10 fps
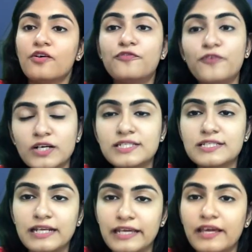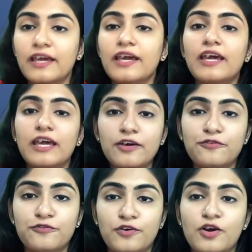Firstly,
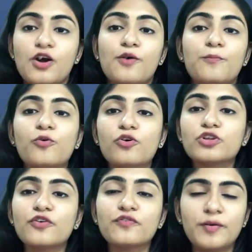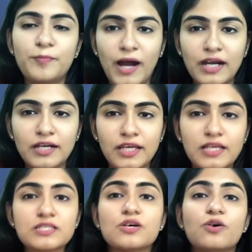if both of the
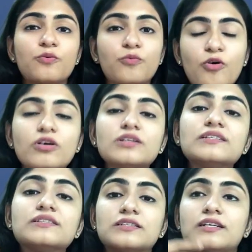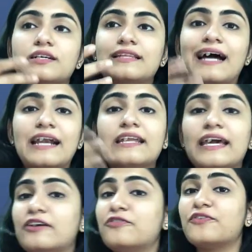parties want that
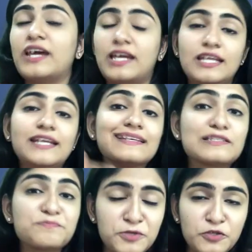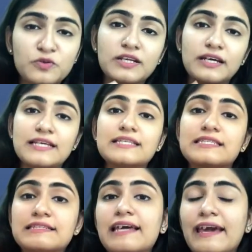if any dispute is
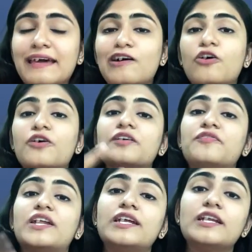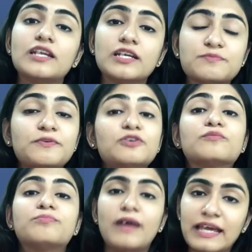there or if any dispute
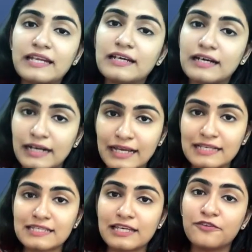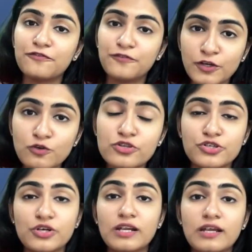might arise in
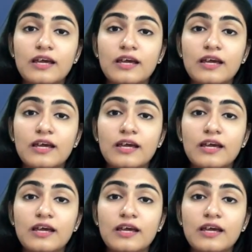future,